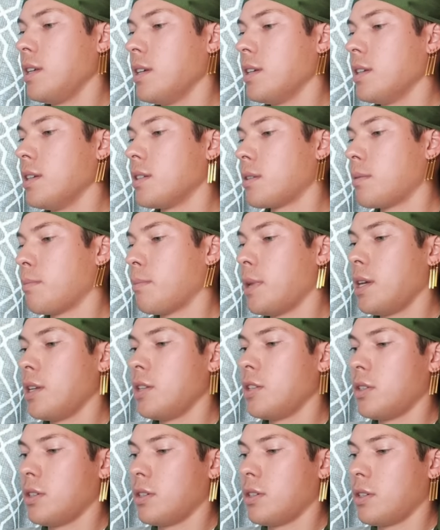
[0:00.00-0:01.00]
He is
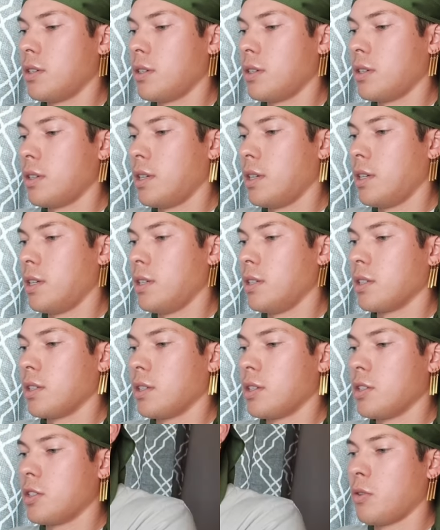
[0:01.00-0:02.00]
made sure
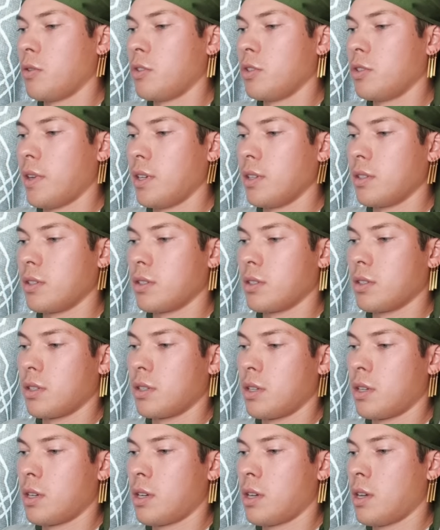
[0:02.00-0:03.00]
he's gonna show his face.
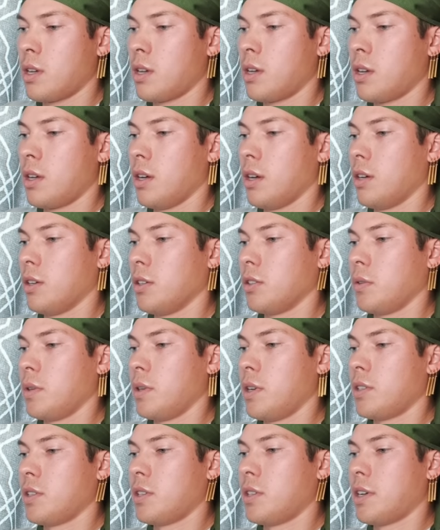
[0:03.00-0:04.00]
So
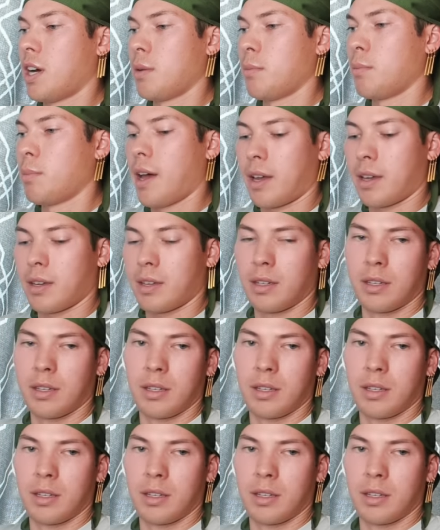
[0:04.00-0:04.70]
here's our Don pack.